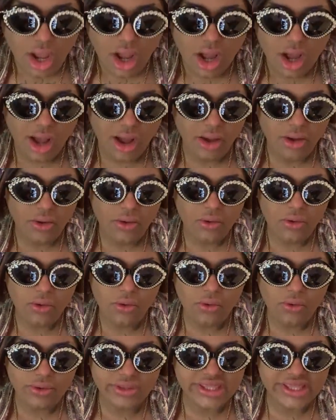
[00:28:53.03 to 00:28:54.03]

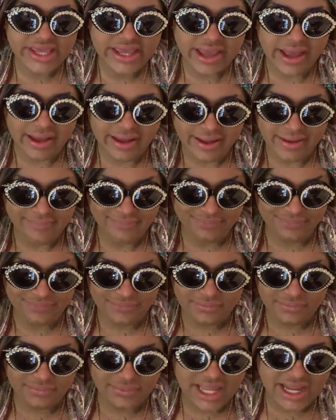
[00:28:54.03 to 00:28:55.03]
Oh,
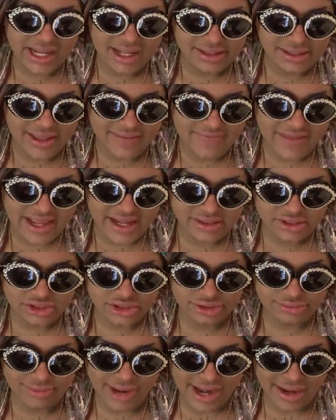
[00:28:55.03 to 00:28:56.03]
like, I love the
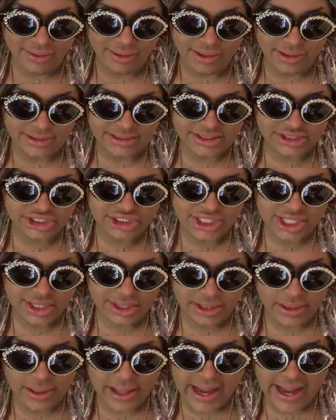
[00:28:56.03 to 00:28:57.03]
instrumentals,
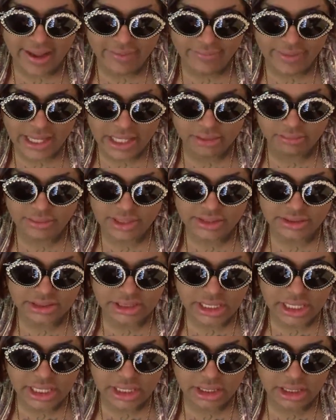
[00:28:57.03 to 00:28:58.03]
chill ambient
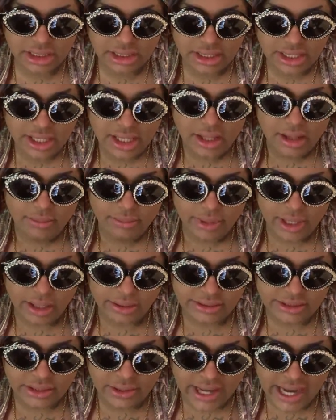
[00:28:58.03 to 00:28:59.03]
music. But
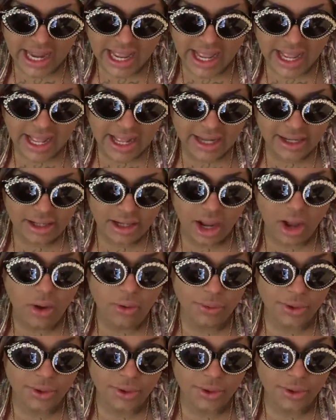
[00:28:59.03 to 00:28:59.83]
also I had, oh,